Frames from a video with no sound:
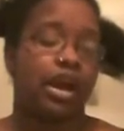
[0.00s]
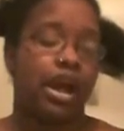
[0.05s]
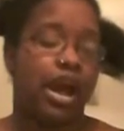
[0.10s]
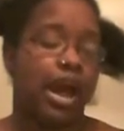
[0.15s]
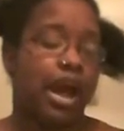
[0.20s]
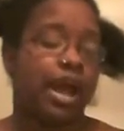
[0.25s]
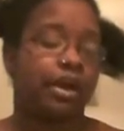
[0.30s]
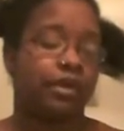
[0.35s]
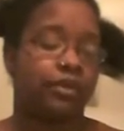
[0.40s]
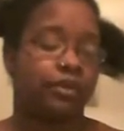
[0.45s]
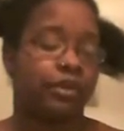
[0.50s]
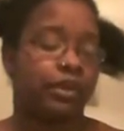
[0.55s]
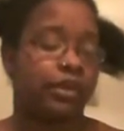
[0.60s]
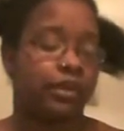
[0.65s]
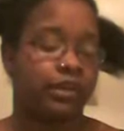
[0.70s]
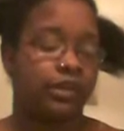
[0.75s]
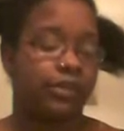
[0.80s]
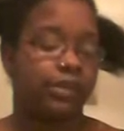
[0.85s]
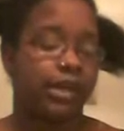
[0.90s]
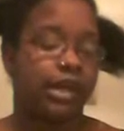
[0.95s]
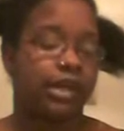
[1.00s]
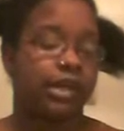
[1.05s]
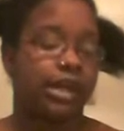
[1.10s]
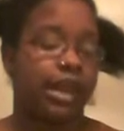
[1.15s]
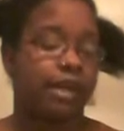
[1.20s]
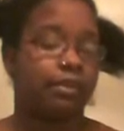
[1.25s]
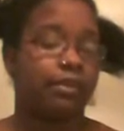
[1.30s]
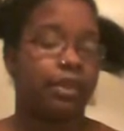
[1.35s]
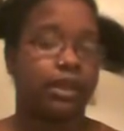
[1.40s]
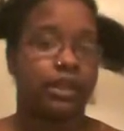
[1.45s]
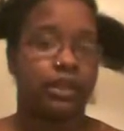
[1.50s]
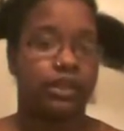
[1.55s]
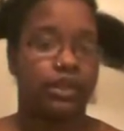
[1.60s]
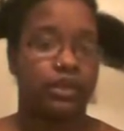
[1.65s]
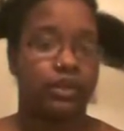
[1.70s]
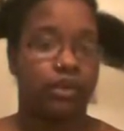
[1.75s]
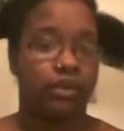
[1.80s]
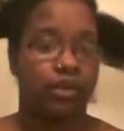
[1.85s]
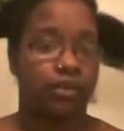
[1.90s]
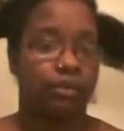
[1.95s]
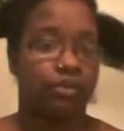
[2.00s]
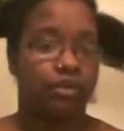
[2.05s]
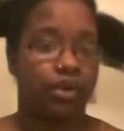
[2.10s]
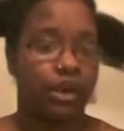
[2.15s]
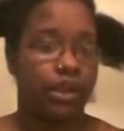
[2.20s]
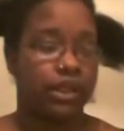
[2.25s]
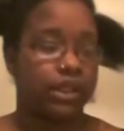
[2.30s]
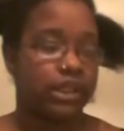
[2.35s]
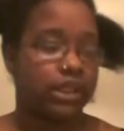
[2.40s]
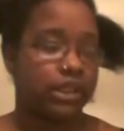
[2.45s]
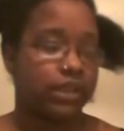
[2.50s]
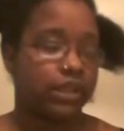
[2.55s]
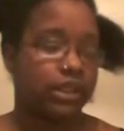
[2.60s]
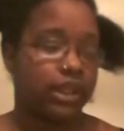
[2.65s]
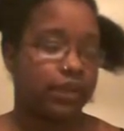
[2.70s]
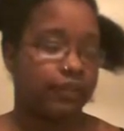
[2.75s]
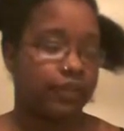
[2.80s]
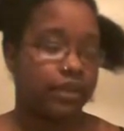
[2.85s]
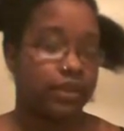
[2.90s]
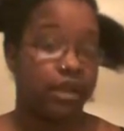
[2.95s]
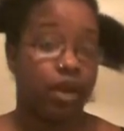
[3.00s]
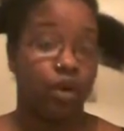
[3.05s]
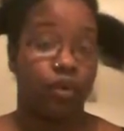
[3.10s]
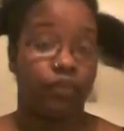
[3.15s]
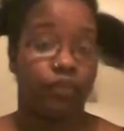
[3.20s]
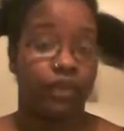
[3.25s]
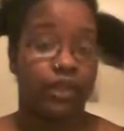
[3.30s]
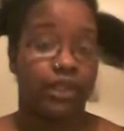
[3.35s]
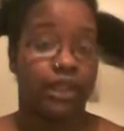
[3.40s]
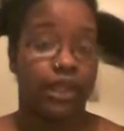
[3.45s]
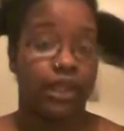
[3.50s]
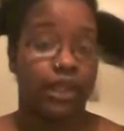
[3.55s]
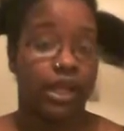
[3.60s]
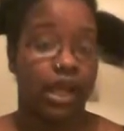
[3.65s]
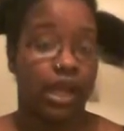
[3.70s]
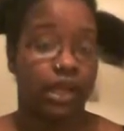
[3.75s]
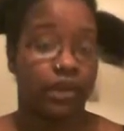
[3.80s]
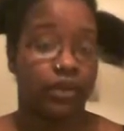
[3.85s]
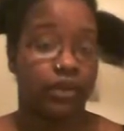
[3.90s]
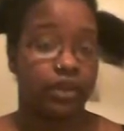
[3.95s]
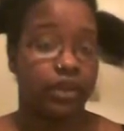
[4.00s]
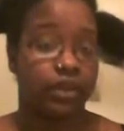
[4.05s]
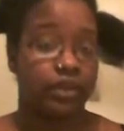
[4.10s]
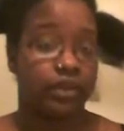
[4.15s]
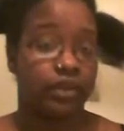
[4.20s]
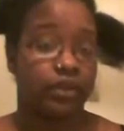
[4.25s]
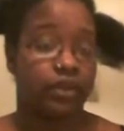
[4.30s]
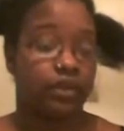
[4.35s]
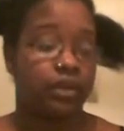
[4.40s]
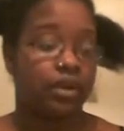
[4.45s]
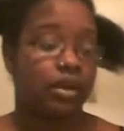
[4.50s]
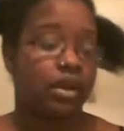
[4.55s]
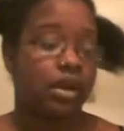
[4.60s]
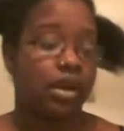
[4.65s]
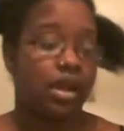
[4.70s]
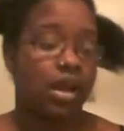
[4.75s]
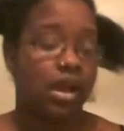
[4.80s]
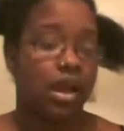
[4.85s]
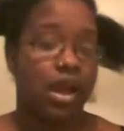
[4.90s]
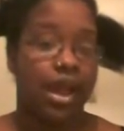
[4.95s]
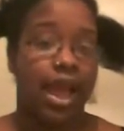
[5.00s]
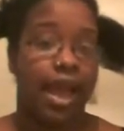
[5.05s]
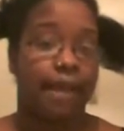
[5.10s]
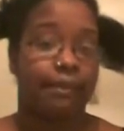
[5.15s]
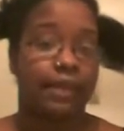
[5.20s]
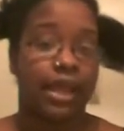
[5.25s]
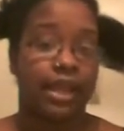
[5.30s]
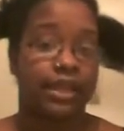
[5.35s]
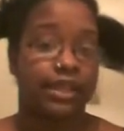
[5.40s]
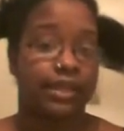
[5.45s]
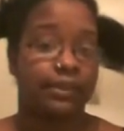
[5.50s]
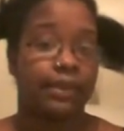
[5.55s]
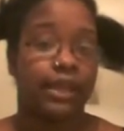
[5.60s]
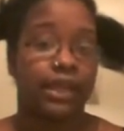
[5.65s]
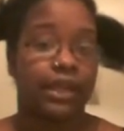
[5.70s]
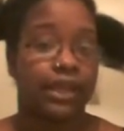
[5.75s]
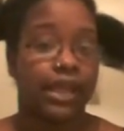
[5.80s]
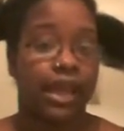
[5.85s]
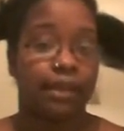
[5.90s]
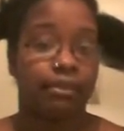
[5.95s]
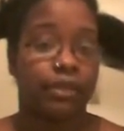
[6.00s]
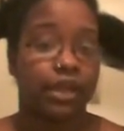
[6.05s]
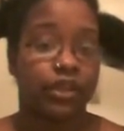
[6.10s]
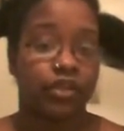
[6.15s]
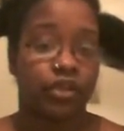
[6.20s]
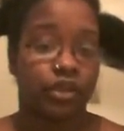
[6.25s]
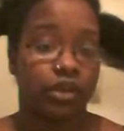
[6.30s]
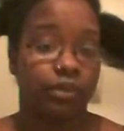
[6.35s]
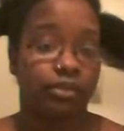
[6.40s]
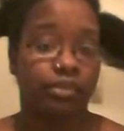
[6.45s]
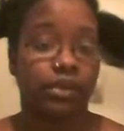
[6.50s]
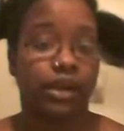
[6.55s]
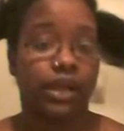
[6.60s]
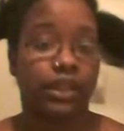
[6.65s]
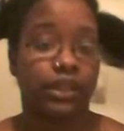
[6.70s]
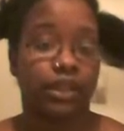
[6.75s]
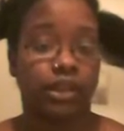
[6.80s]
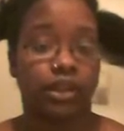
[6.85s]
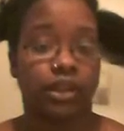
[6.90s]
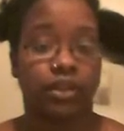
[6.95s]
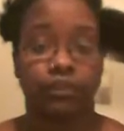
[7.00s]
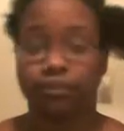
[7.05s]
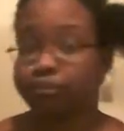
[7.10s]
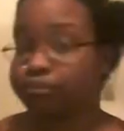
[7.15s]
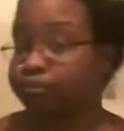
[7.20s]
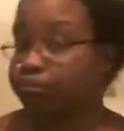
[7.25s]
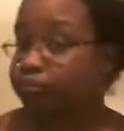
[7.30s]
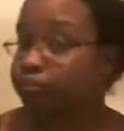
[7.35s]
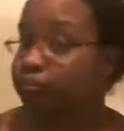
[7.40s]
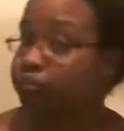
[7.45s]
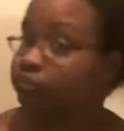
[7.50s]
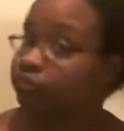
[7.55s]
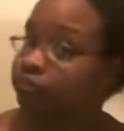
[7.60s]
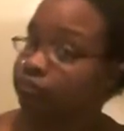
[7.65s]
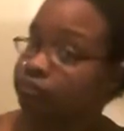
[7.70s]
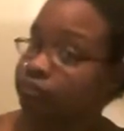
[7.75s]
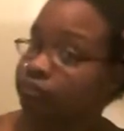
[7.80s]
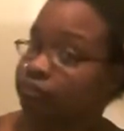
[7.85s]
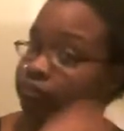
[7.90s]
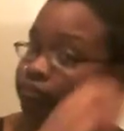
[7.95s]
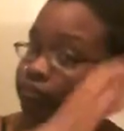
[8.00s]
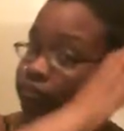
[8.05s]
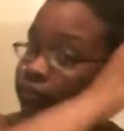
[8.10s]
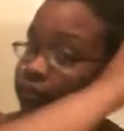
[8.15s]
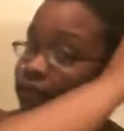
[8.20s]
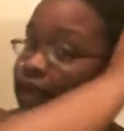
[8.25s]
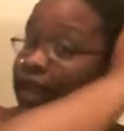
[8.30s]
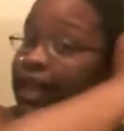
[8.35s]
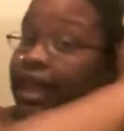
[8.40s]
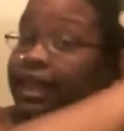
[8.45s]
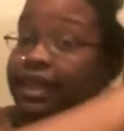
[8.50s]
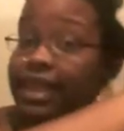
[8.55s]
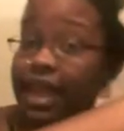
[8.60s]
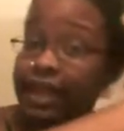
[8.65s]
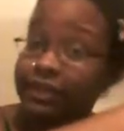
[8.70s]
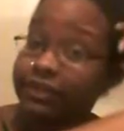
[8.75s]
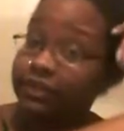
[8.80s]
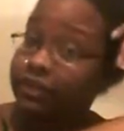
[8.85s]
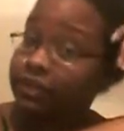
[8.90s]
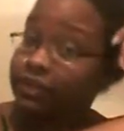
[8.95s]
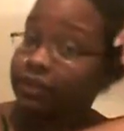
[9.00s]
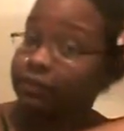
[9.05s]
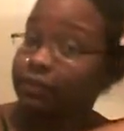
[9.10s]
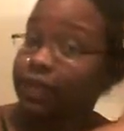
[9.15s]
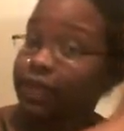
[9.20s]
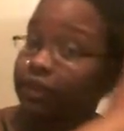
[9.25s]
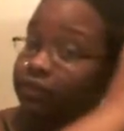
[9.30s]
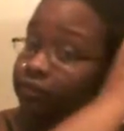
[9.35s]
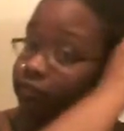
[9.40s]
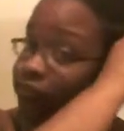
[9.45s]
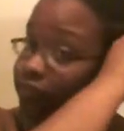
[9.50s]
I don't want to spend that much on a brush. If it's over $10, I'm not spending that much on a brush. And that's just me.